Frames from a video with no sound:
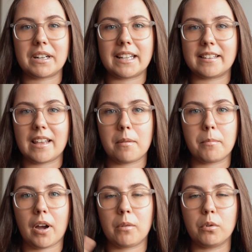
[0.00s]
link them,
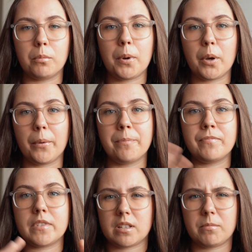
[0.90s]
but I will put
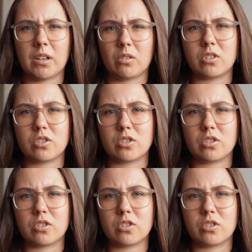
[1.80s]
something on the